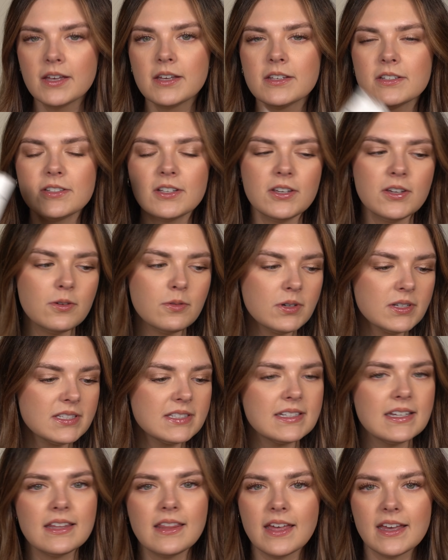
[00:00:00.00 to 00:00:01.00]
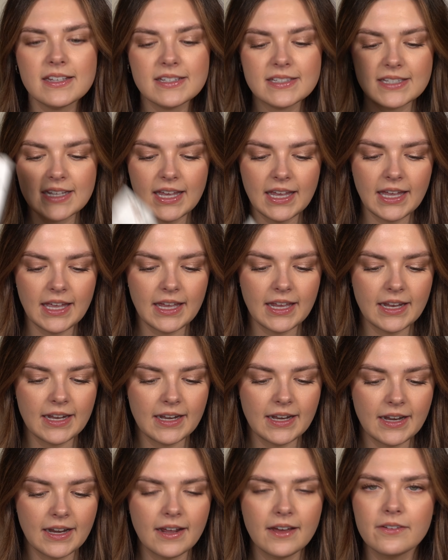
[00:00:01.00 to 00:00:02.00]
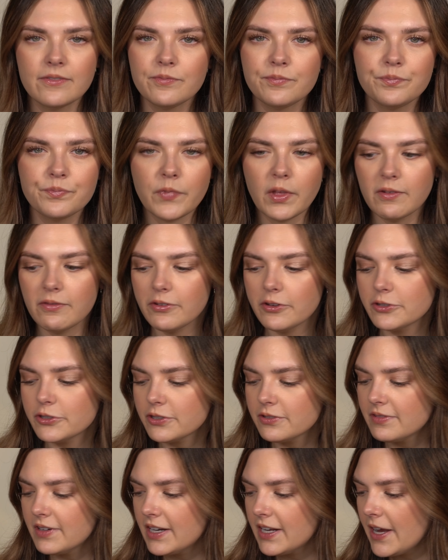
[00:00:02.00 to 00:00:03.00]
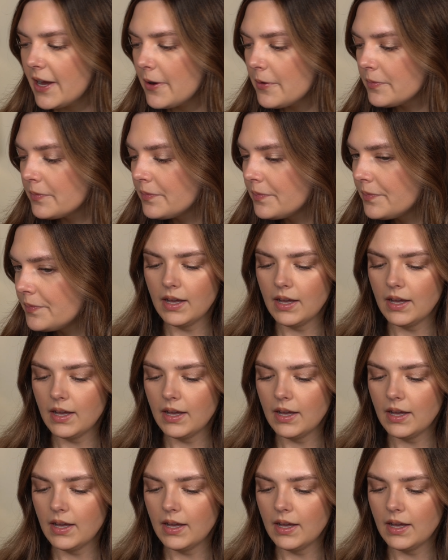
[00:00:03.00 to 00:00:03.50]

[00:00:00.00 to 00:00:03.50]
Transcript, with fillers: So you will see this in future video.